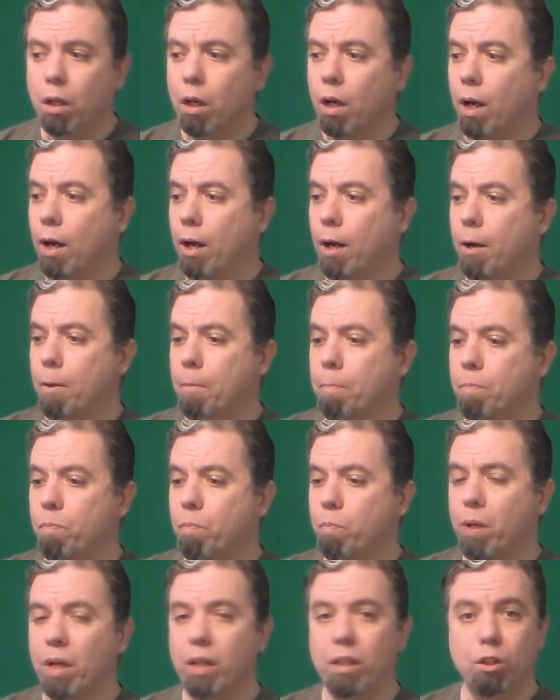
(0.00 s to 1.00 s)

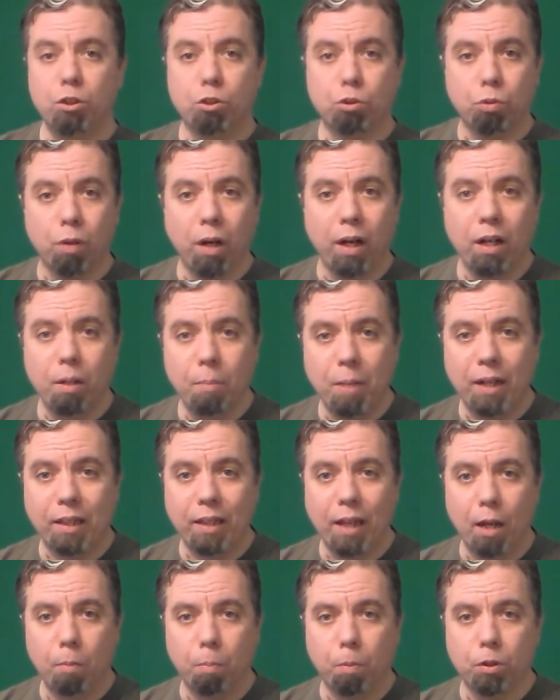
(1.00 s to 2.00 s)
but you try to make
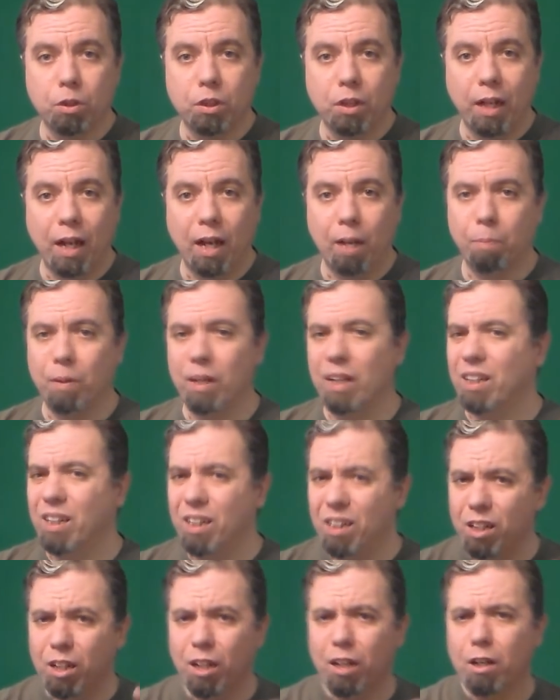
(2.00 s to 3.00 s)
that person happy, and
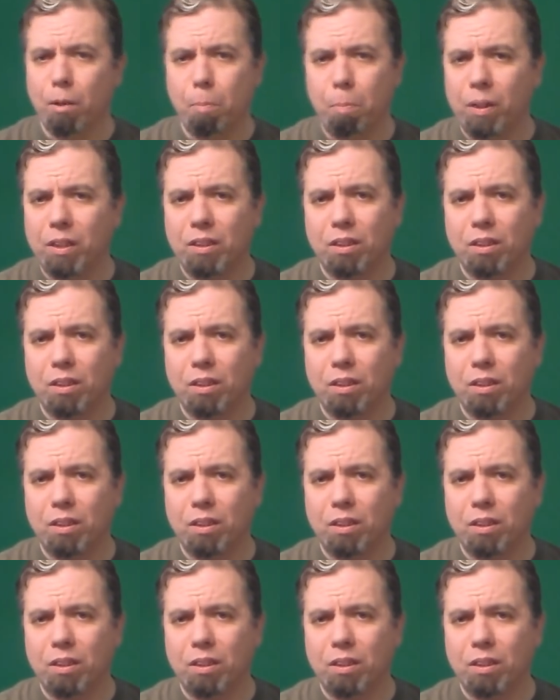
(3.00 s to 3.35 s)
then you end up